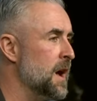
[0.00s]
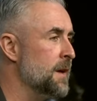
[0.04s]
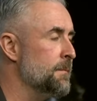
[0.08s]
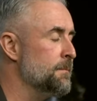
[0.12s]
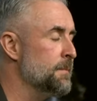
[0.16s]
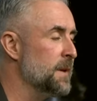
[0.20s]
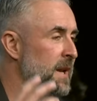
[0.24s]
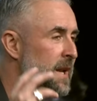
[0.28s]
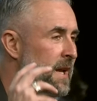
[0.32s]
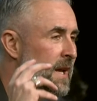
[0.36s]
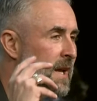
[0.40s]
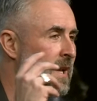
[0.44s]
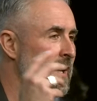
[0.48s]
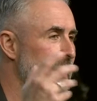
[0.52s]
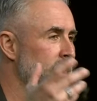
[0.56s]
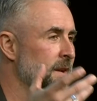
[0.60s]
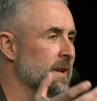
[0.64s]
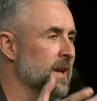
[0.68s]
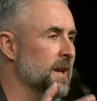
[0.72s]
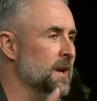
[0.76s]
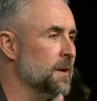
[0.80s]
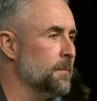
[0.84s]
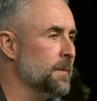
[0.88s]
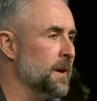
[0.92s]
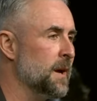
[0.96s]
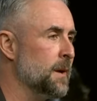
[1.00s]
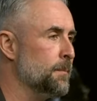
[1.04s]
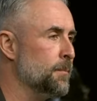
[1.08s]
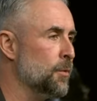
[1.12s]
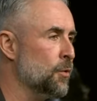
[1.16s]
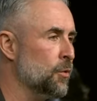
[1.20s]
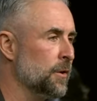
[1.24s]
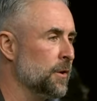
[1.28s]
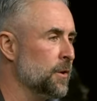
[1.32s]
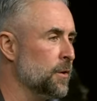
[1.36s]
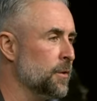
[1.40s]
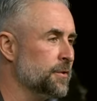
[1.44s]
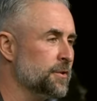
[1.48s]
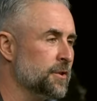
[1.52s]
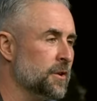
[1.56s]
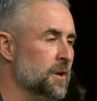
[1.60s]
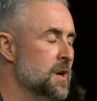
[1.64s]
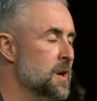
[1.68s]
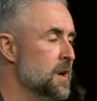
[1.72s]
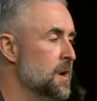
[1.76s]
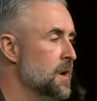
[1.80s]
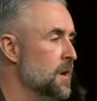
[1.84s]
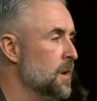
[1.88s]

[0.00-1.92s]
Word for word: I've been inundated by a porn culture.